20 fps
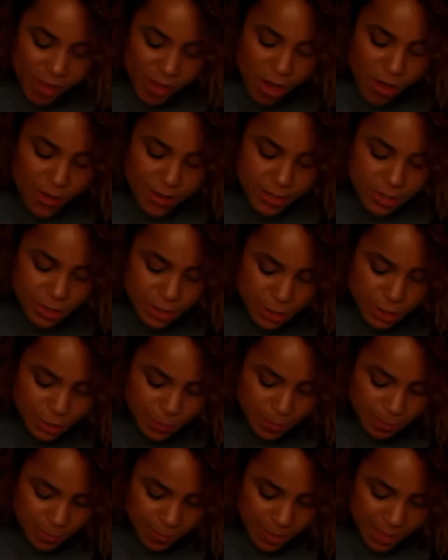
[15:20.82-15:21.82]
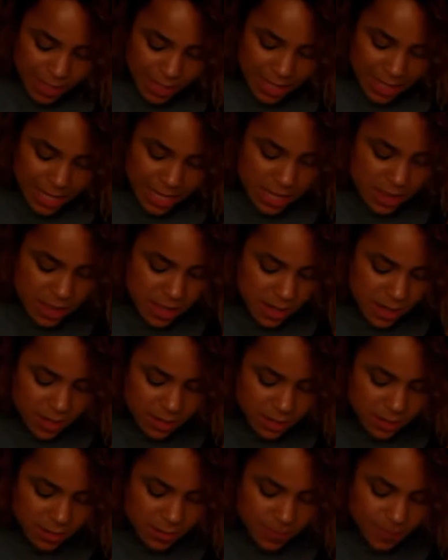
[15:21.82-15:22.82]
going to clean
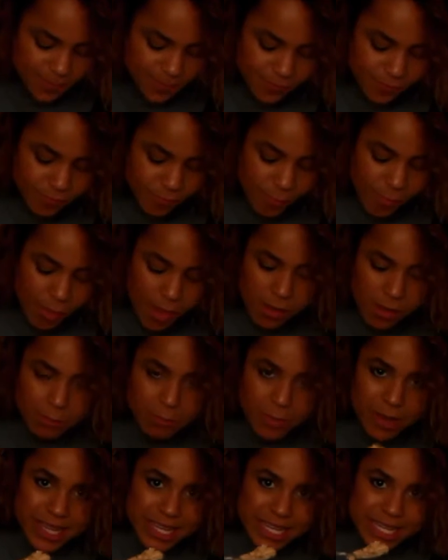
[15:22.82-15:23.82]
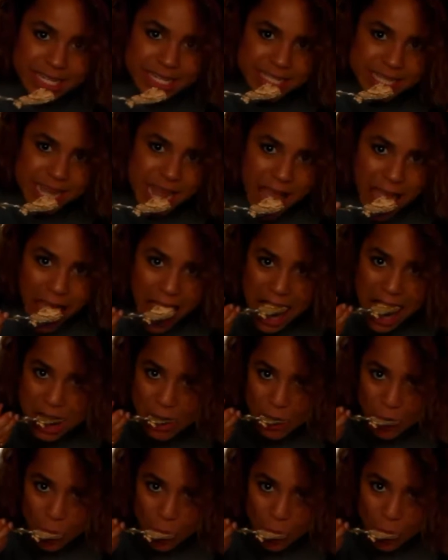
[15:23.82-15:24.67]
this by eating it.